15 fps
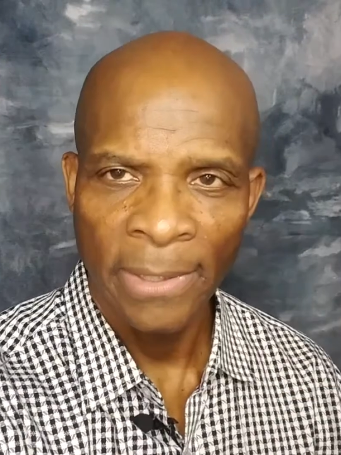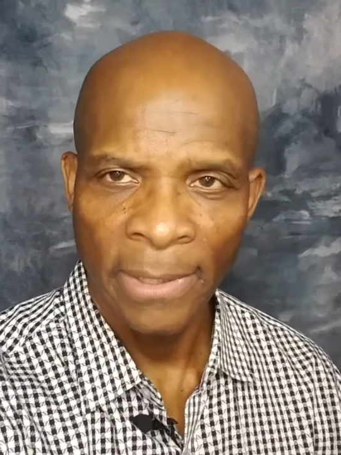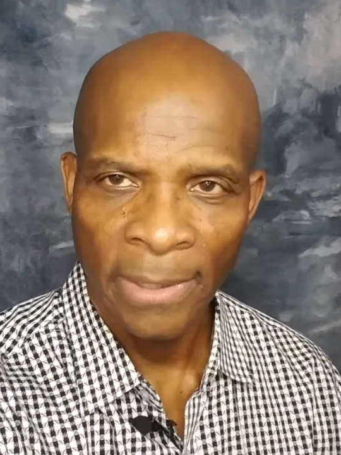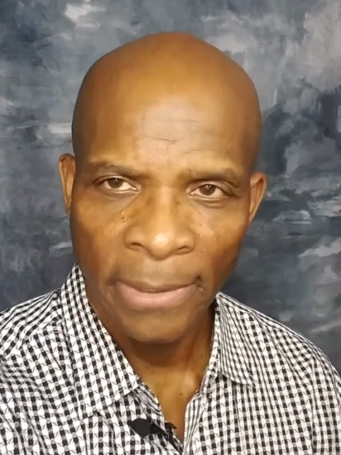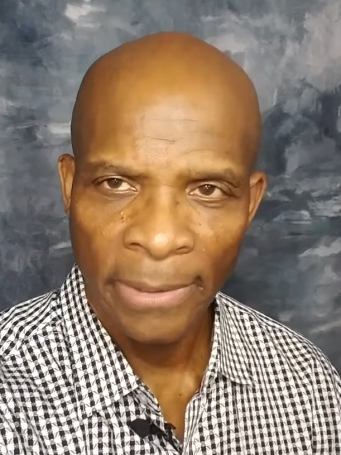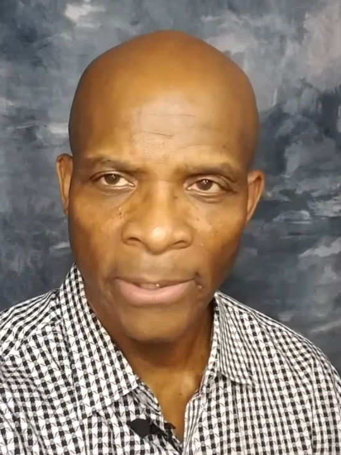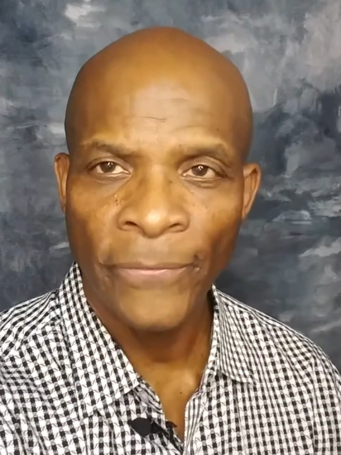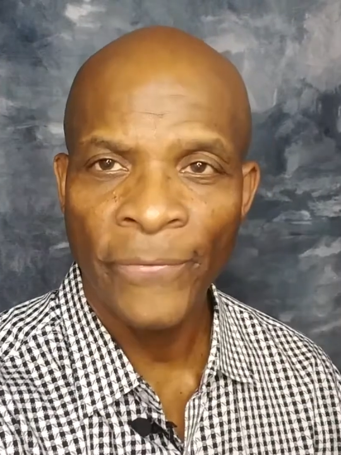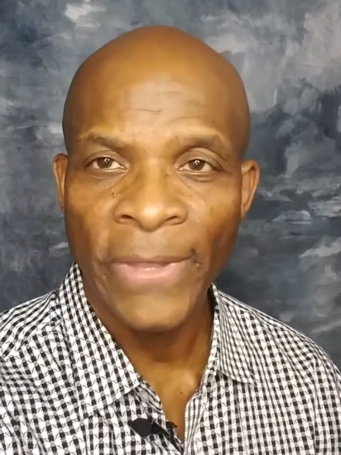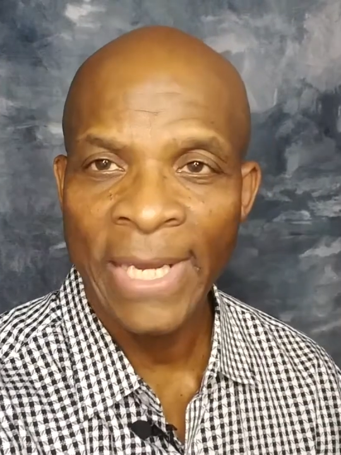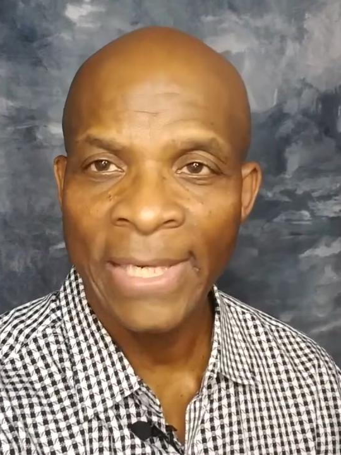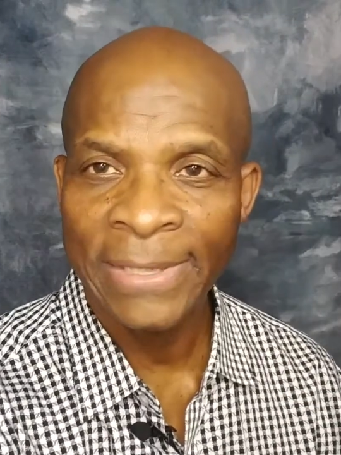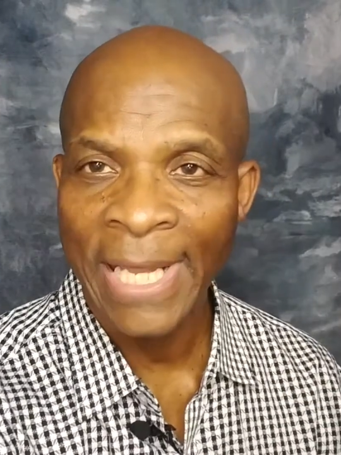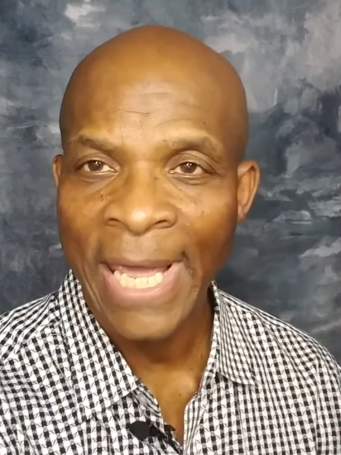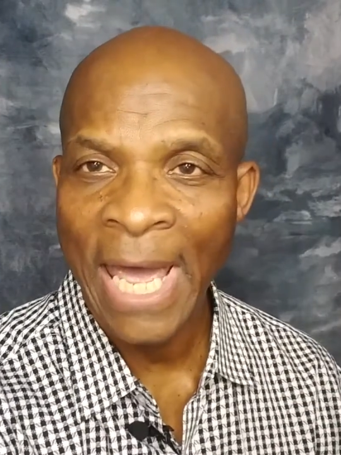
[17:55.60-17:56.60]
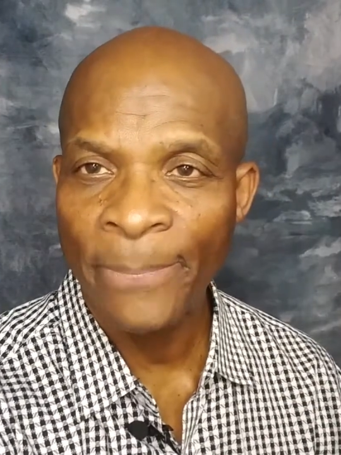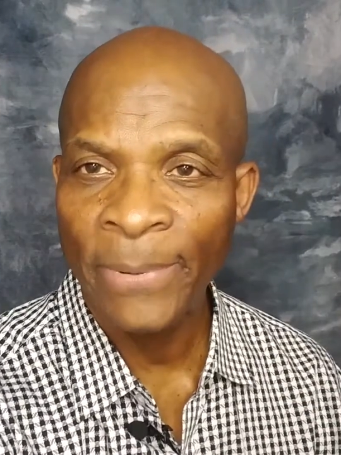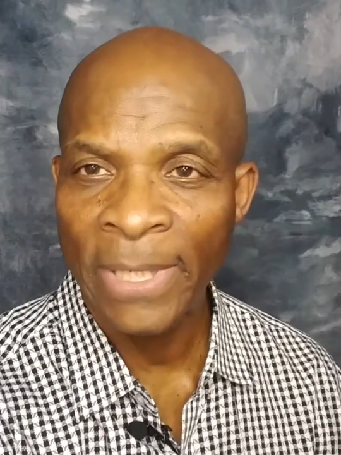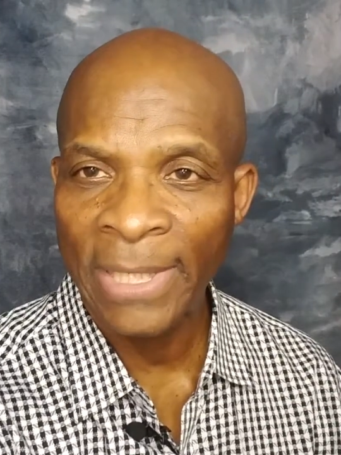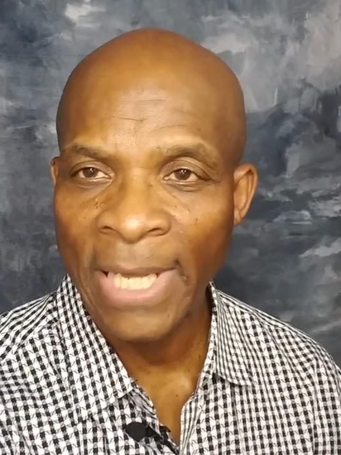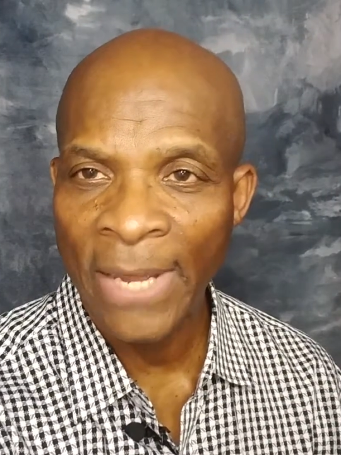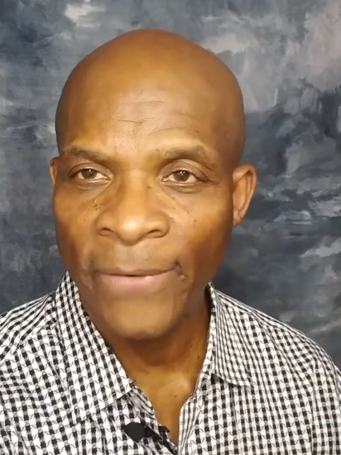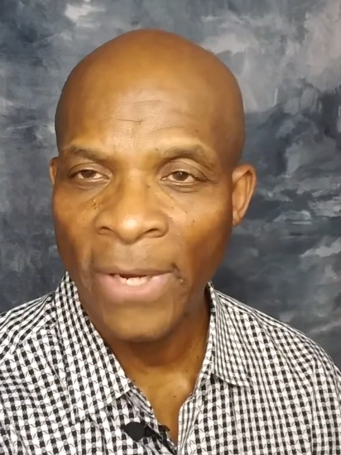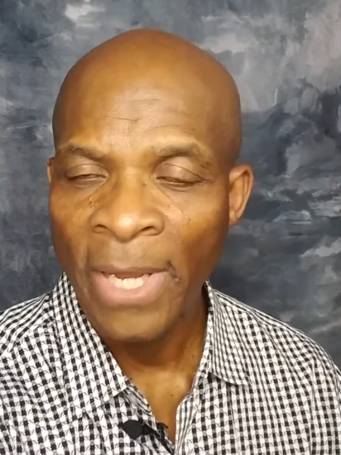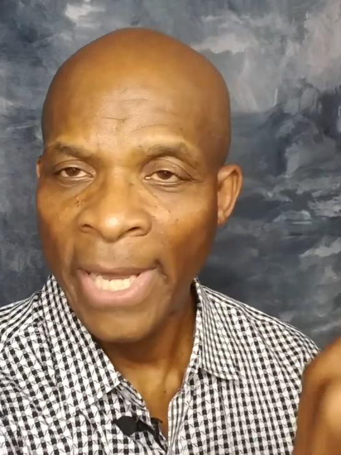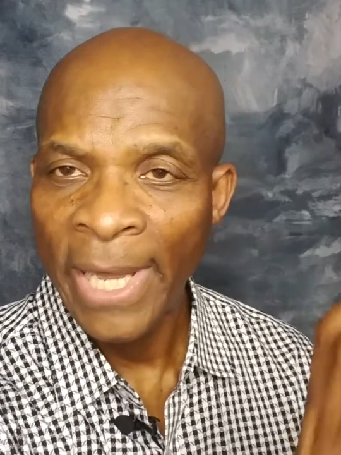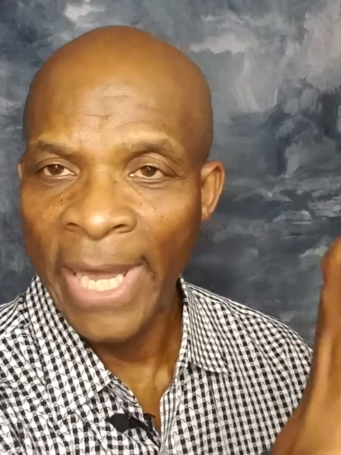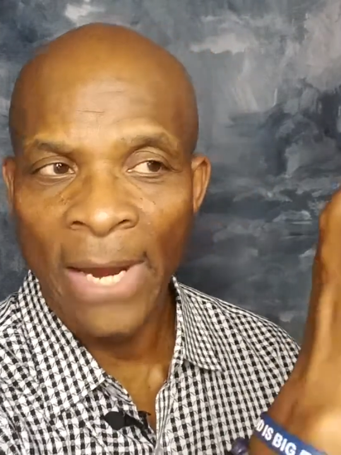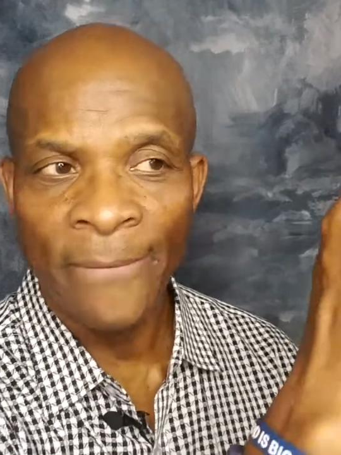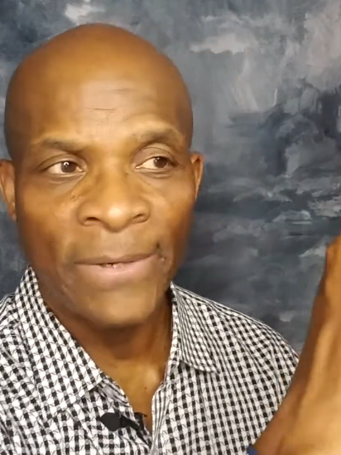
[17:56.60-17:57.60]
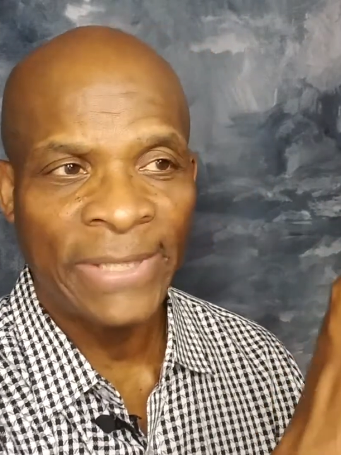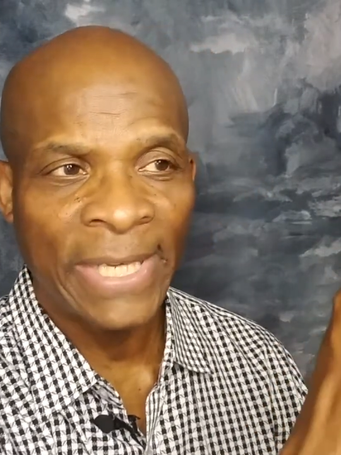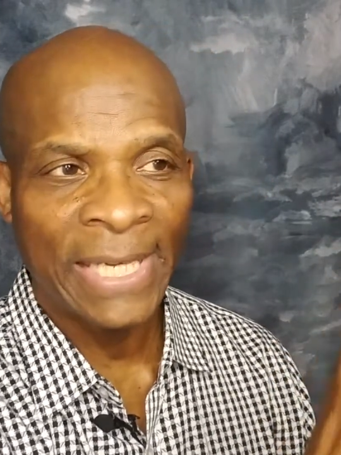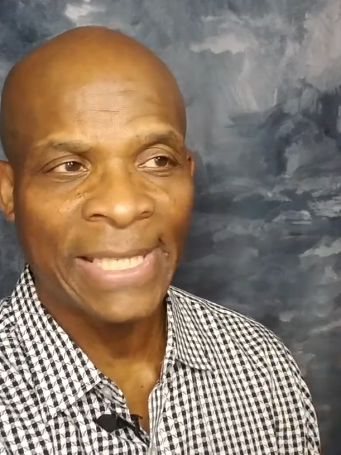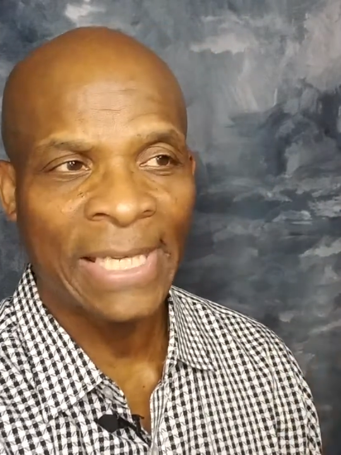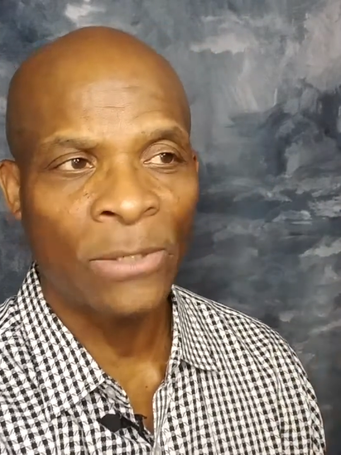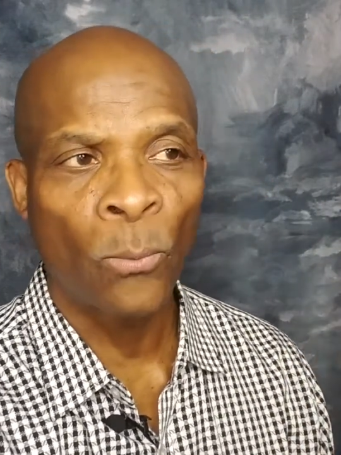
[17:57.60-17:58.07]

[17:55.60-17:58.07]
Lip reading: There are things that happen in life. Everything is not